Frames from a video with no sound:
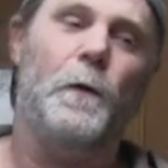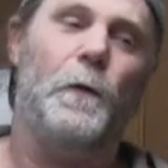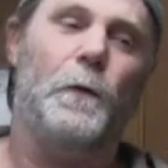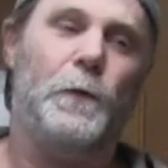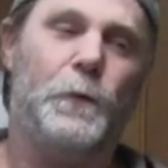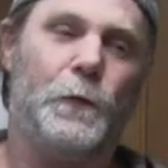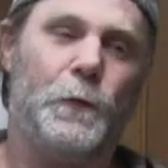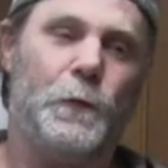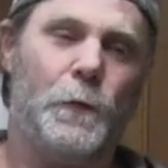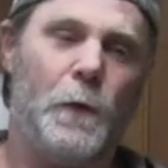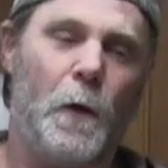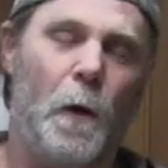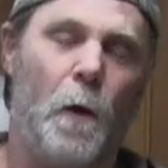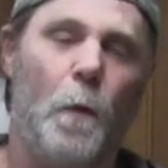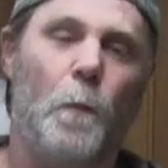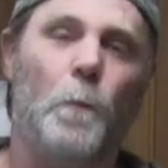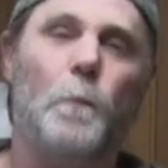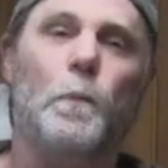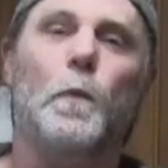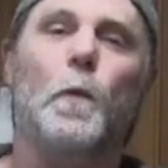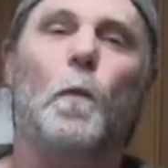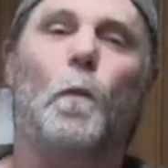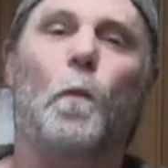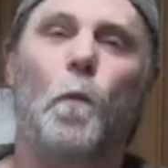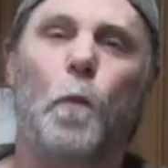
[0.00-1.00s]
So
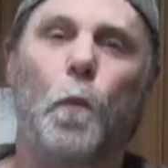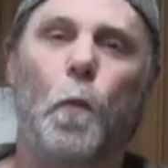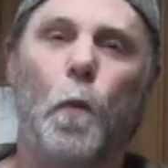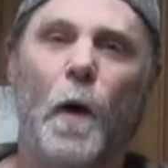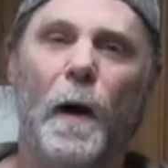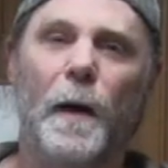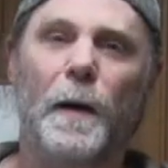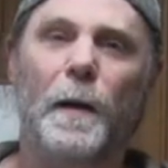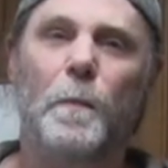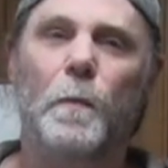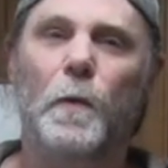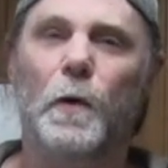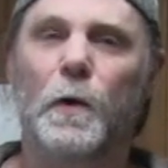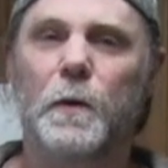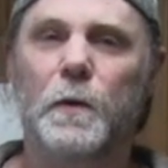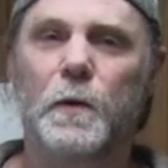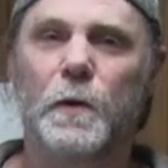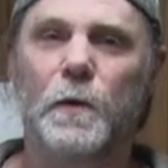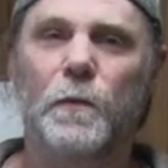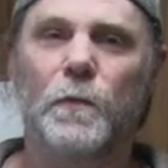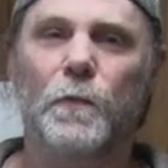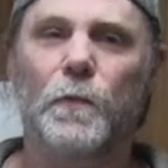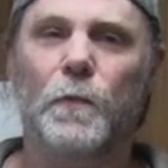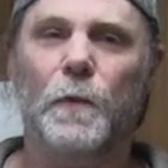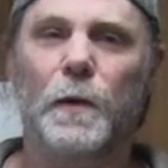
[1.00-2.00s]
what I'm going to
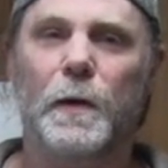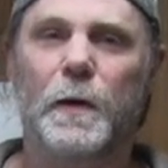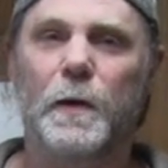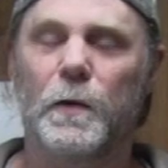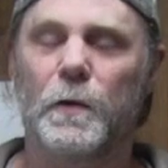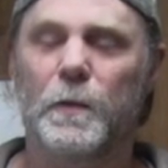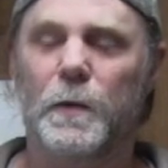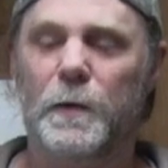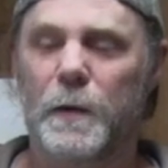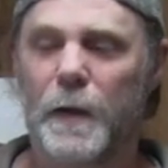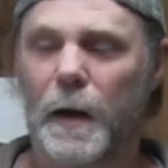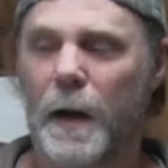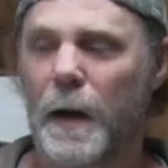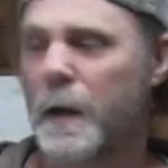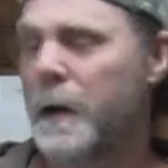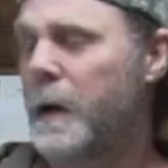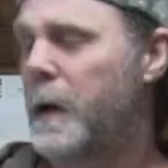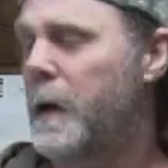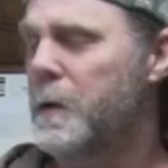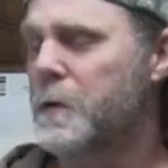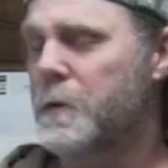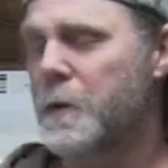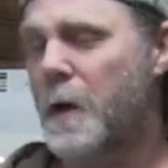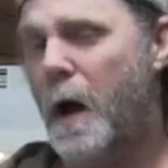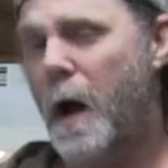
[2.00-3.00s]
do for you here today
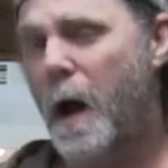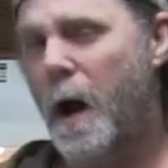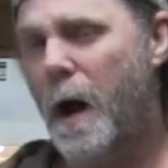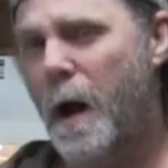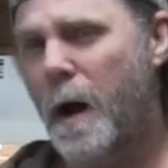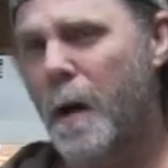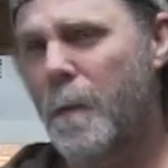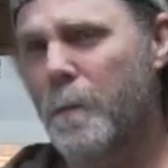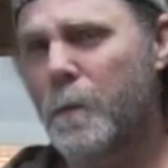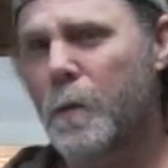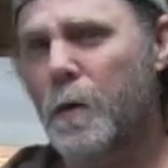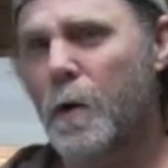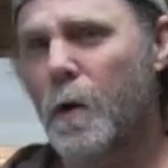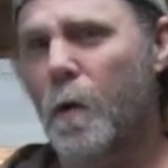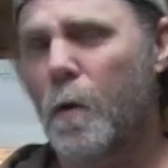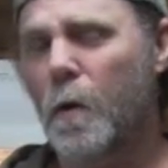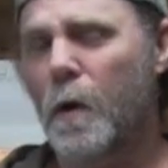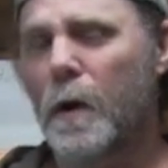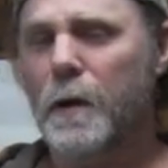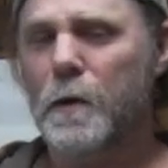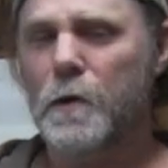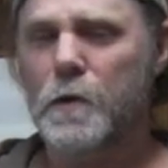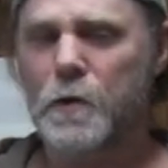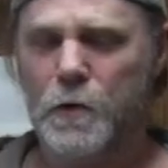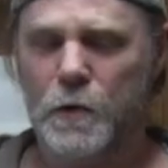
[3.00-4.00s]
is I'm
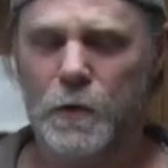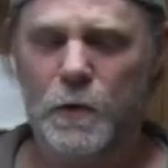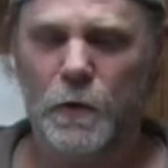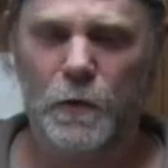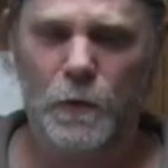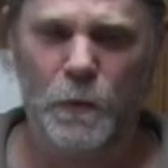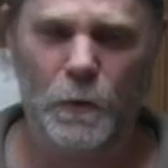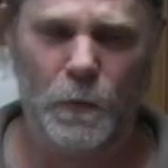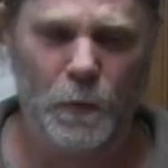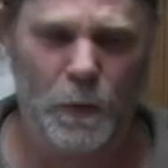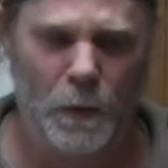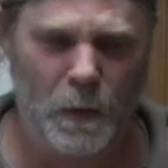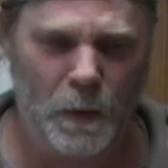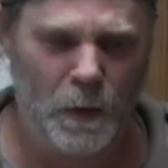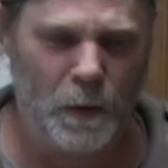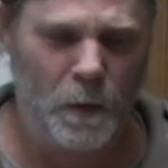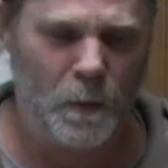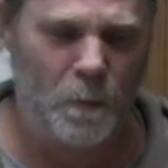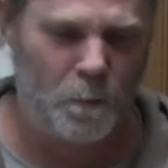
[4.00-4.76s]
going to